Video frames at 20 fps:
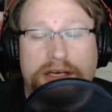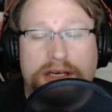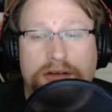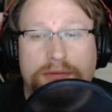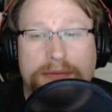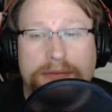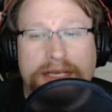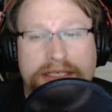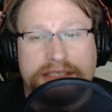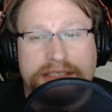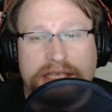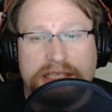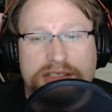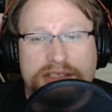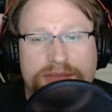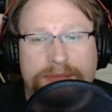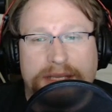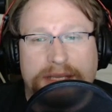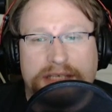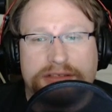But they do make
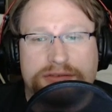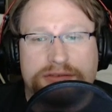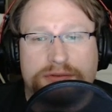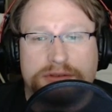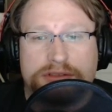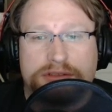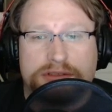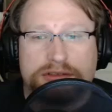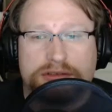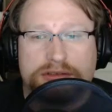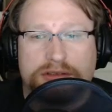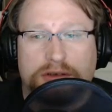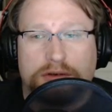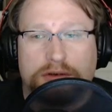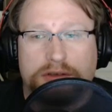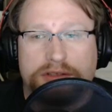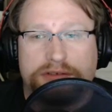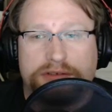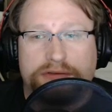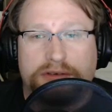Dead Space, which is
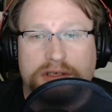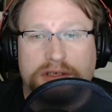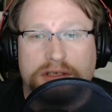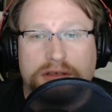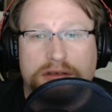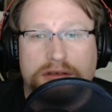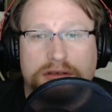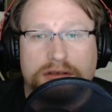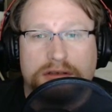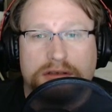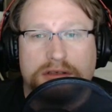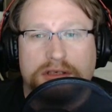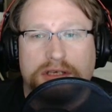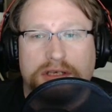always fun.